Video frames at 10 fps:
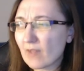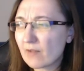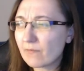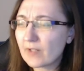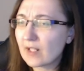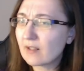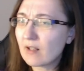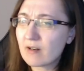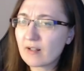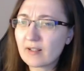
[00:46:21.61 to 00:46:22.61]
We learn
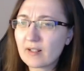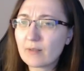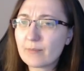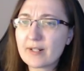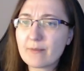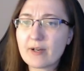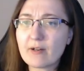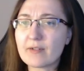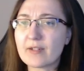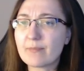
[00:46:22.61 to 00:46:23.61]
a little bit about
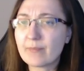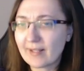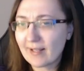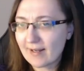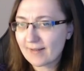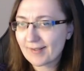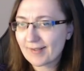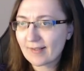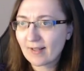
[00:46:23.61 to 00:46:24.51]
this place.